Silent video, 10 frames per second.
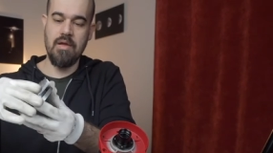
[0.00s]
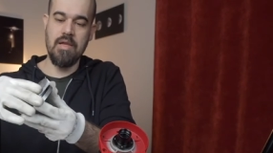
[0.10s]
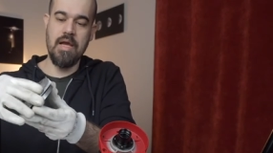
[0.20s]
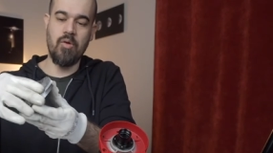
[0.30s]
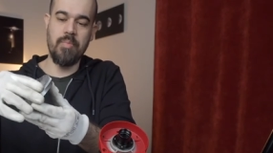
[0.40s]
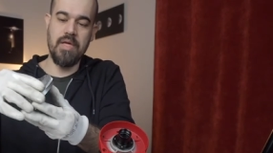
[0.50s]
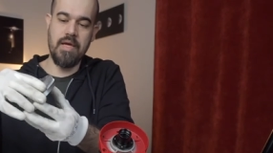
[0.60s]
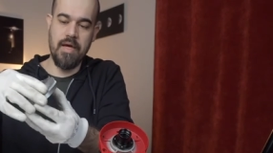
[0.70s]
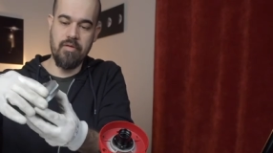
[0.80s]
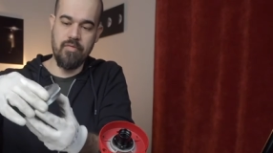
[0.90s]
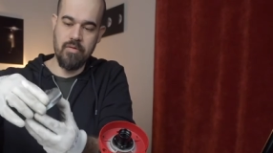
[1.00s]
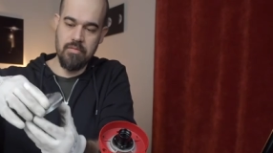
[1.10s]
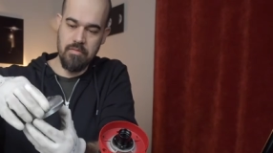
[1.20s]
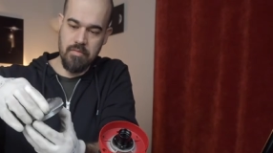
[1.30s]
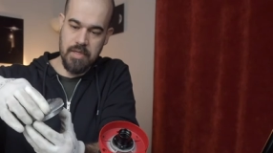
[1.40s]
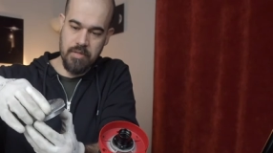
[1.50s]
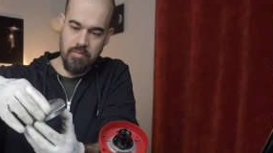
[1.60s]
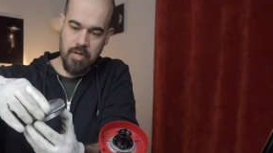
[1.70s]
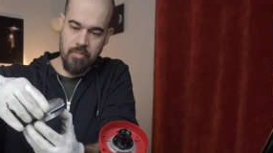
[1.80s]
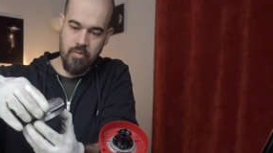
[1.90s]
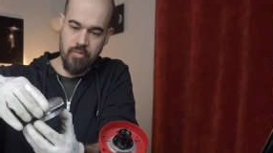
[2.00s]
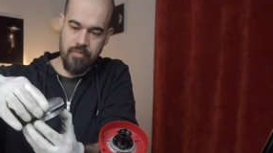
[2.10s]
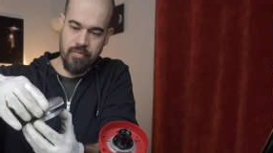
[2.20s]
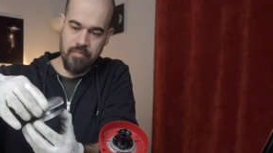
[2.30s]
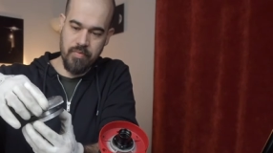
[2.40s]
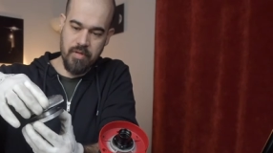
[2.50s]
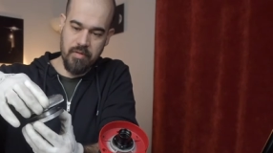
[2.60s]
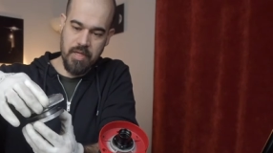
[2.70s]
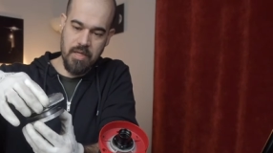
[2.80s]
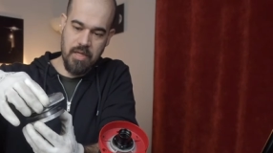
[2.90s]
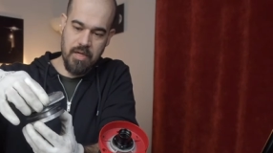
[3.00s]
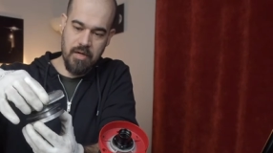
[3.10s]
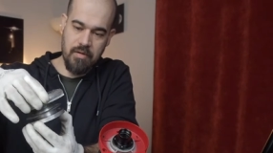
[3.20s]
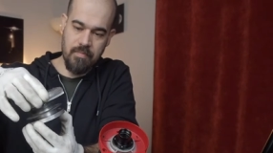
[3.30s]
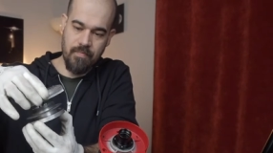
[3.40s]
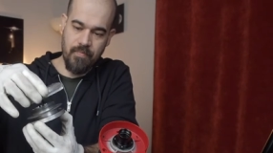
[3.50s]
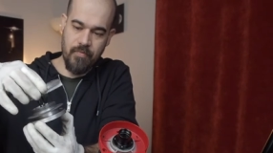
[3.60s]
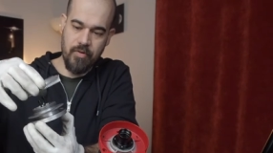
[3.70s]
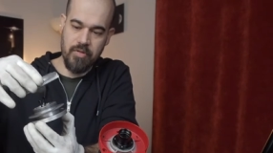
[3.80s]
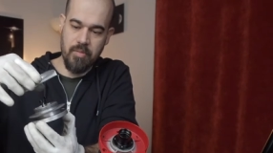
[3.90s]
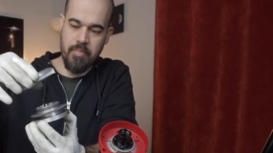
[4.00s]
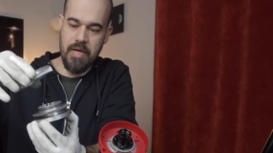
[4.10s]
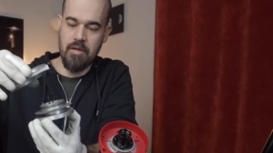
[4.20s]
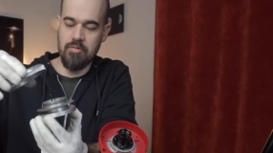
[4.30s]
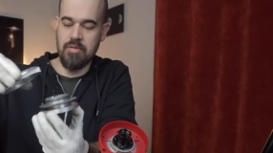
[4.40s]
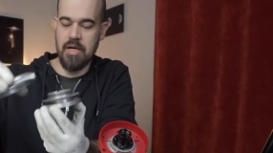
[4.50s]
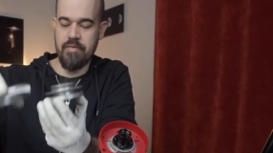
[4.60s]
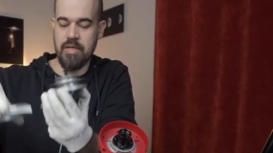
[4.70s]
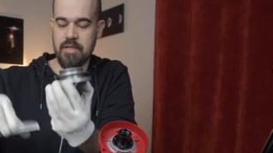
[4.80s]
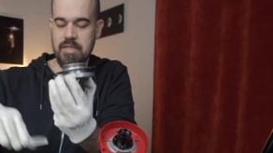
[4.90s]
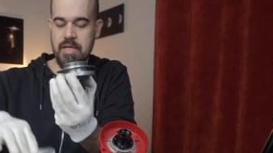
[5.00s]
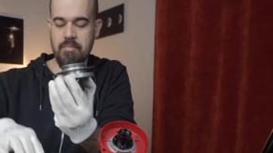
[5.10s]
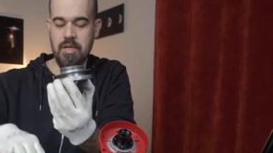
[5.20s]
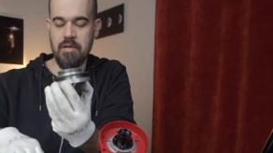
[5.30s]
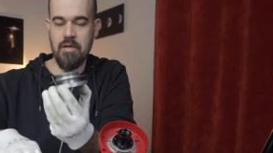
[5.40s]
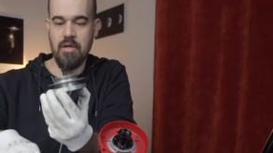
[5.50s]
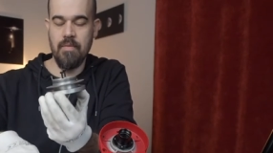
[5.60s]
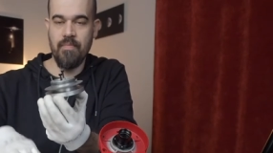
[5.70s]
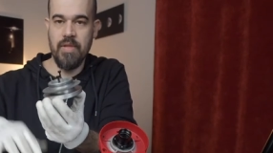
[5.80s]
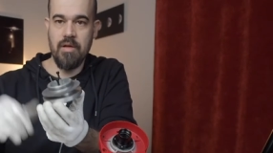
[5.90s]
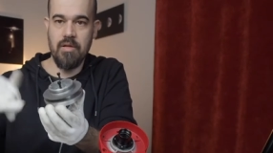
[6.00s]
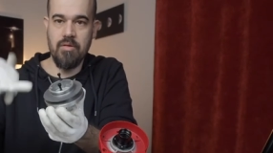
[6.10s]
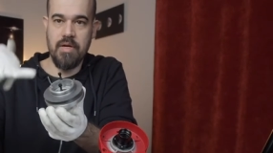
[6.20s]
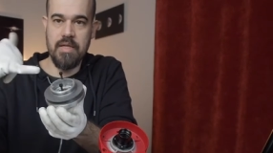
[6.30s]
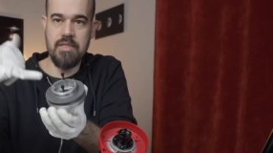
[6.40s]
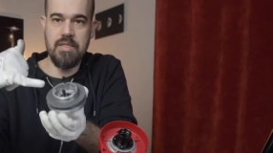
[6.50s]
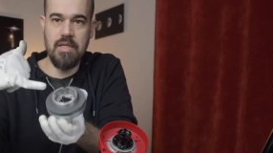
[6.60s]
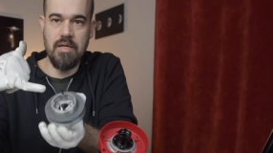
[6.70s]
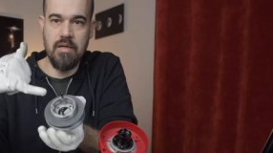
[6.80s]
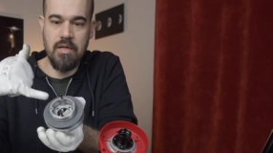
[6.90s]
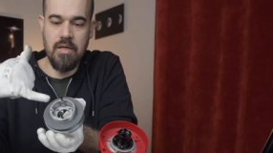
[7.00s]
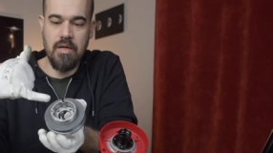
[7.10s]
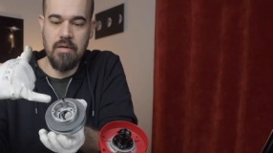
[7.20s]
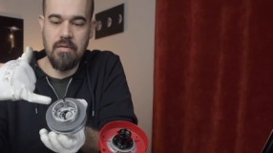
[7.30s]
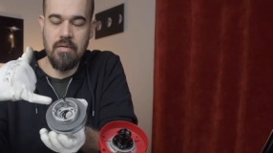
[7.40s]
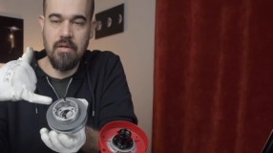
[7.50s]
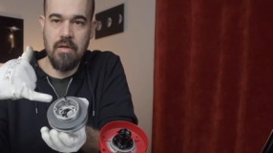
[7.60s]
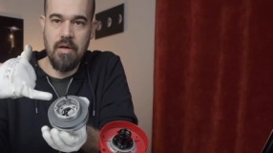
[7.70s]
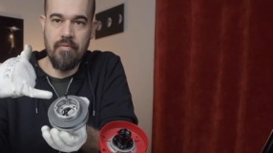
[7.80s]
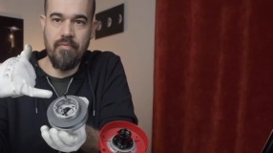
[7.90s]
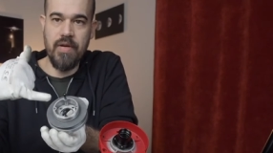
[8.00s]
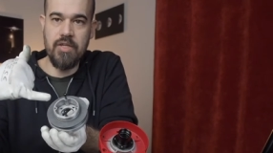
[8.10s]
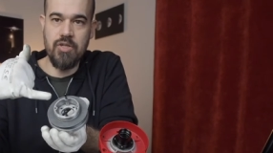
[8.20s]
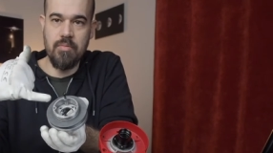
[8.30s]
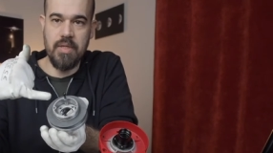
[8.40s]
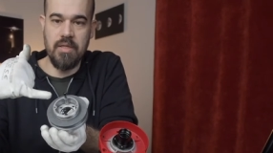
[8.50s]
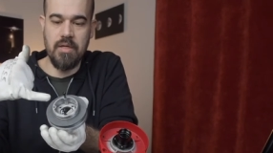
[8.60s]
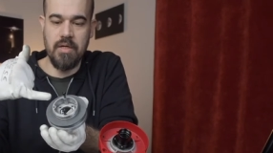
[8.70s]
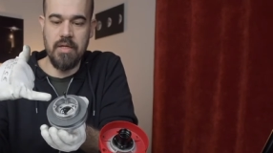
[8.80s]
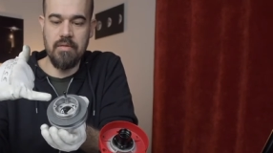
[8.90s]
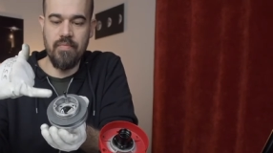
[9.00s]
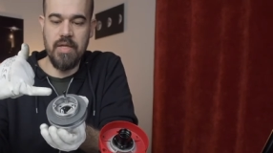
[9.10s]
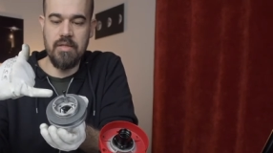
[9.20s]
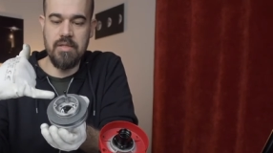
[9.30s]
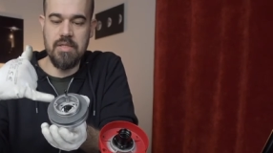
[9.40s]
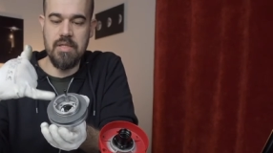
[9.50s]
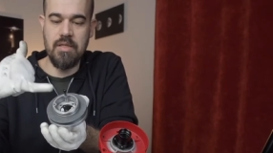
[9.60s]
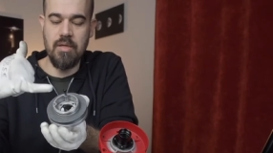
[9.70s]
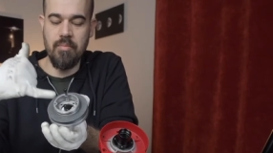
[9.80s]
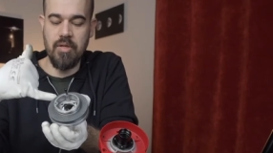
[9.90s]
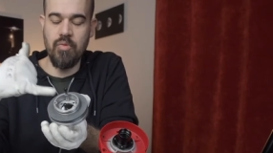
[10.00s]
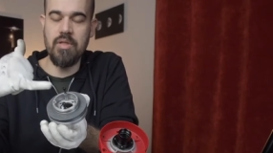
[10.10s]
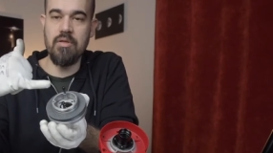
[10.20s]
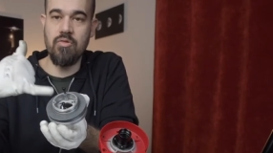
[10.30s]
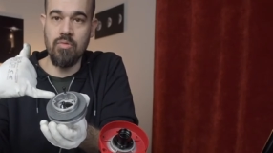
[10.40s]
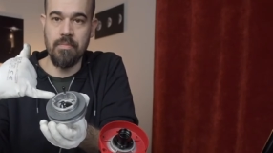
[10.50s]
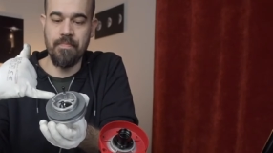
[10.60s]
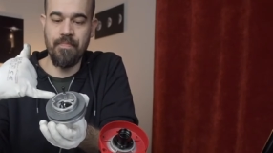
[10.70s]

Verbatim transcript: Now be careful, when you remove the ring gear from the payload driving assembly, you can see here a friction material that is sitting between the two.